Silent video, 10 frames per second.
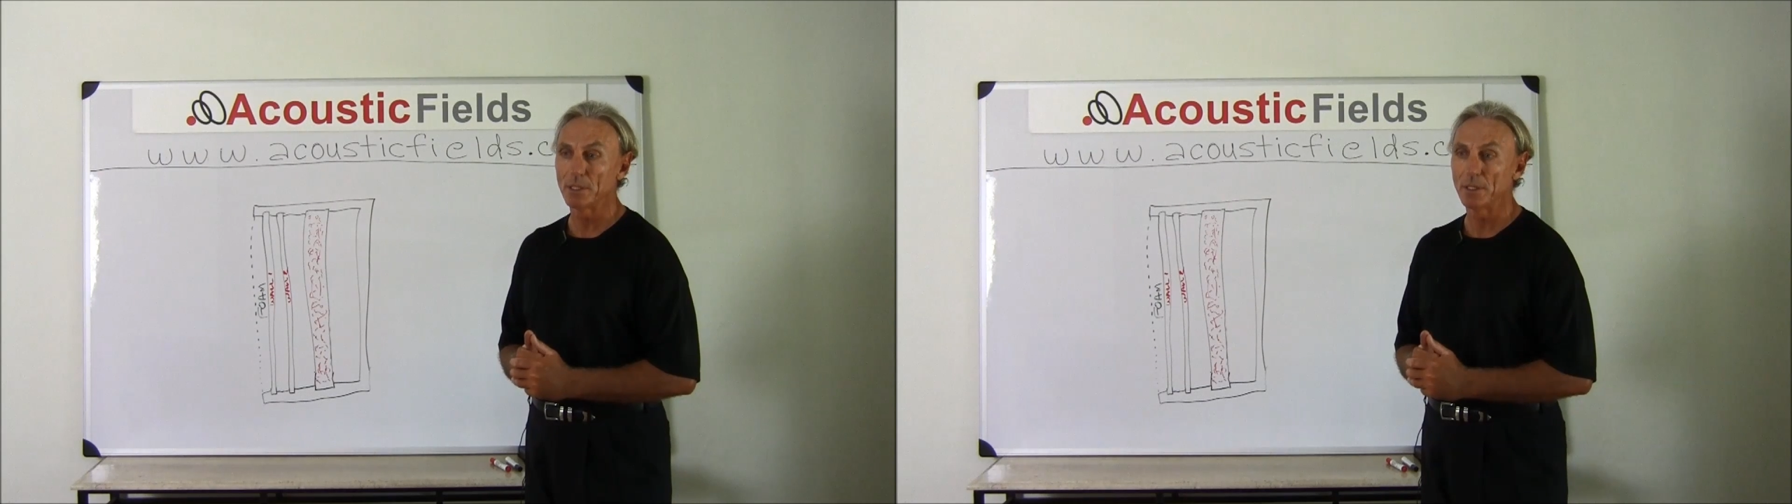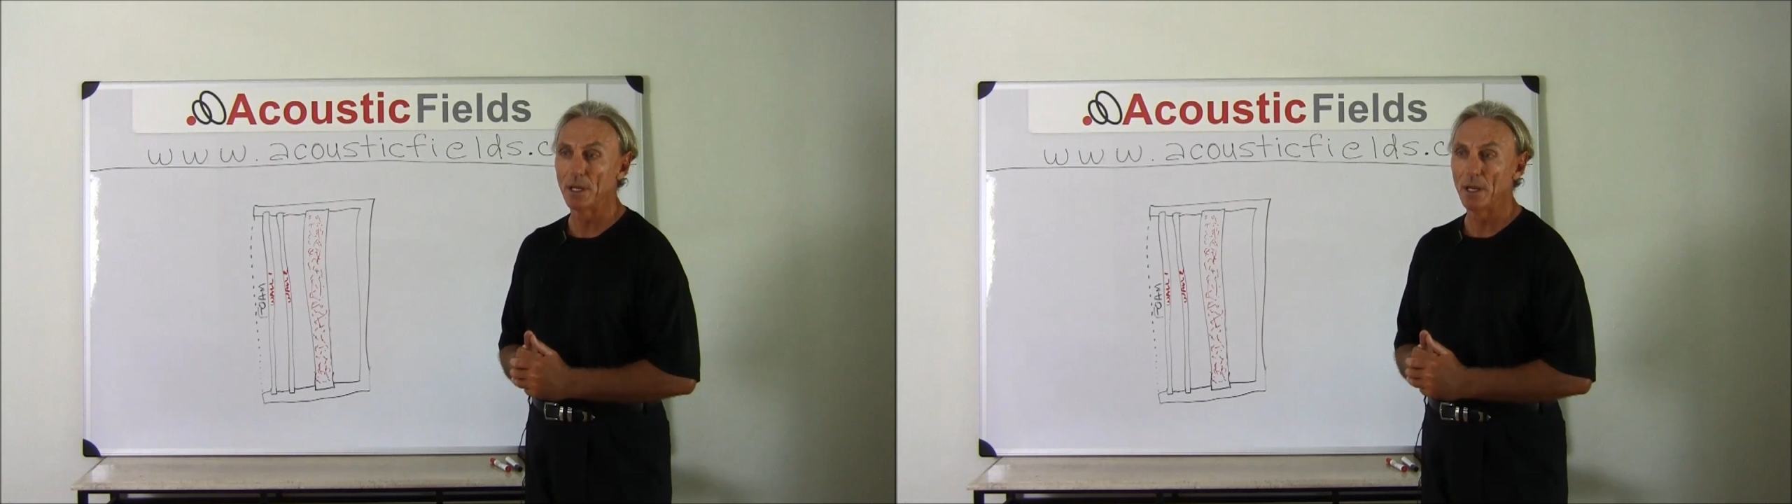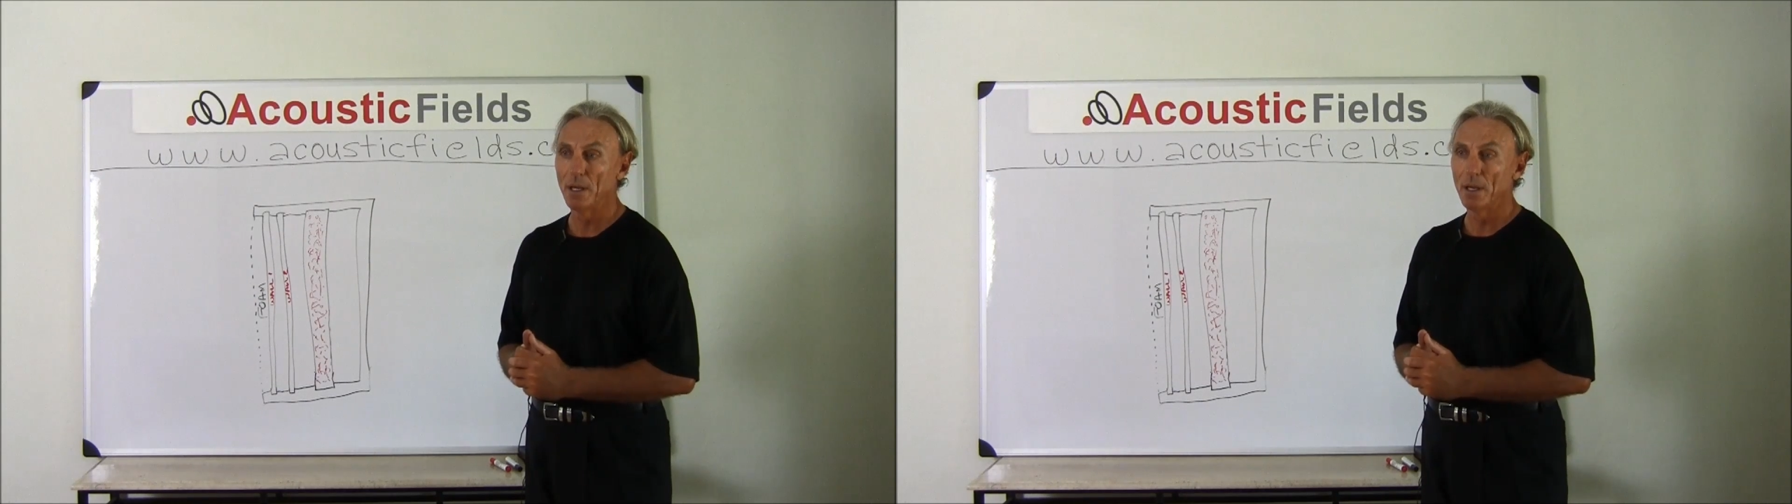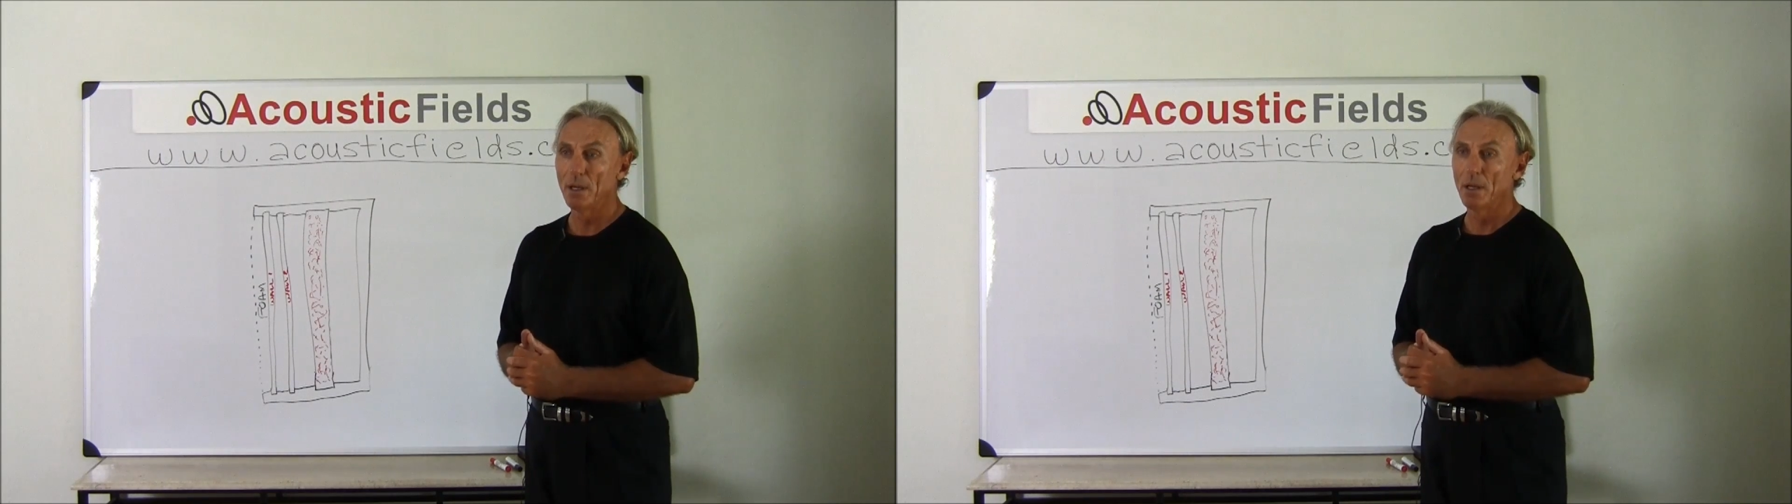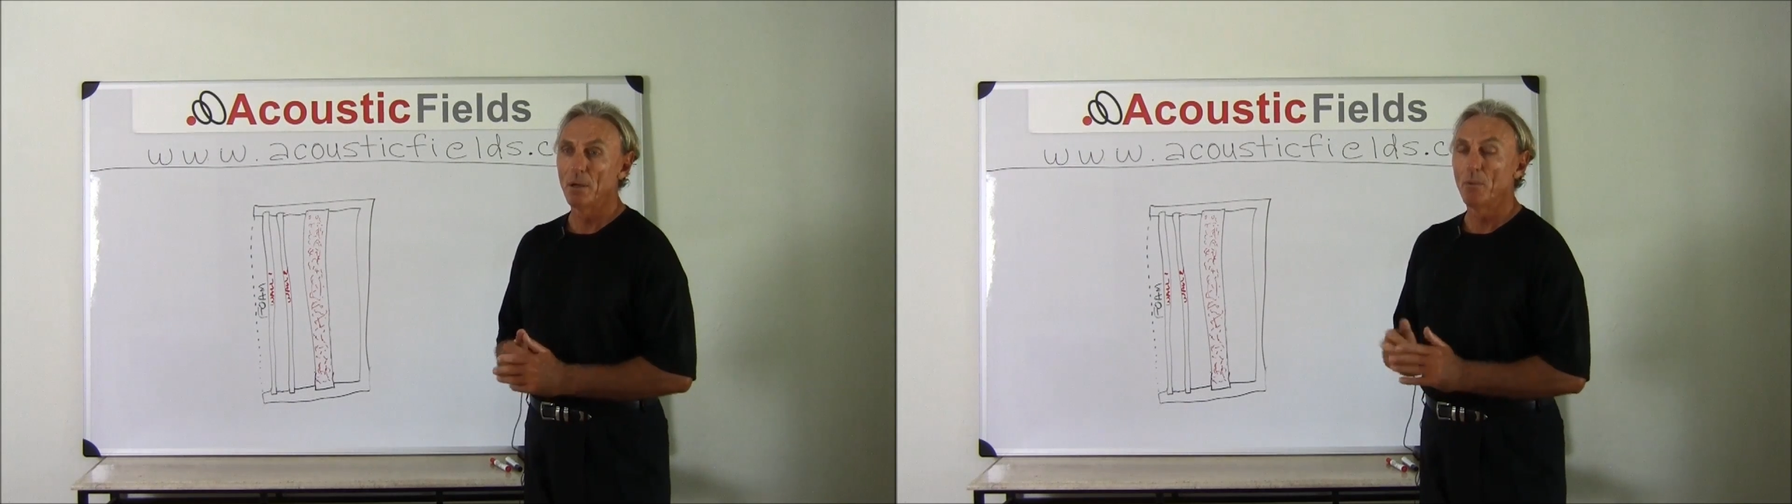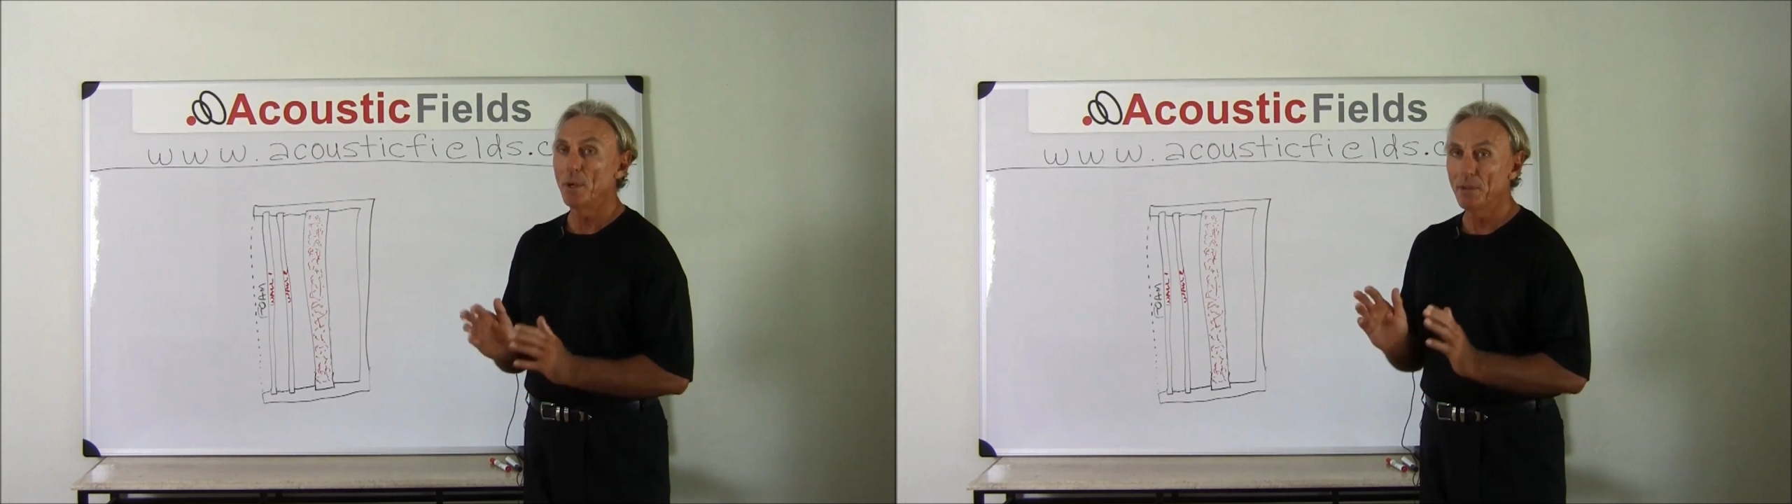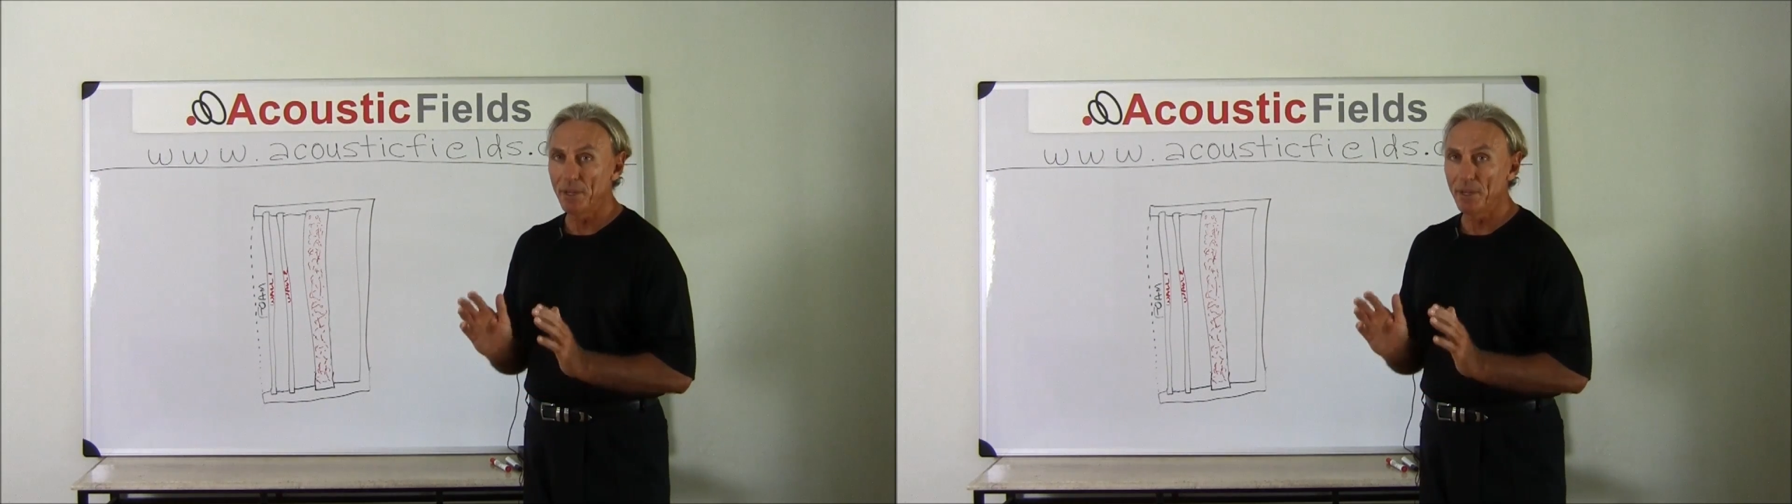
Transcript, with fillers: And we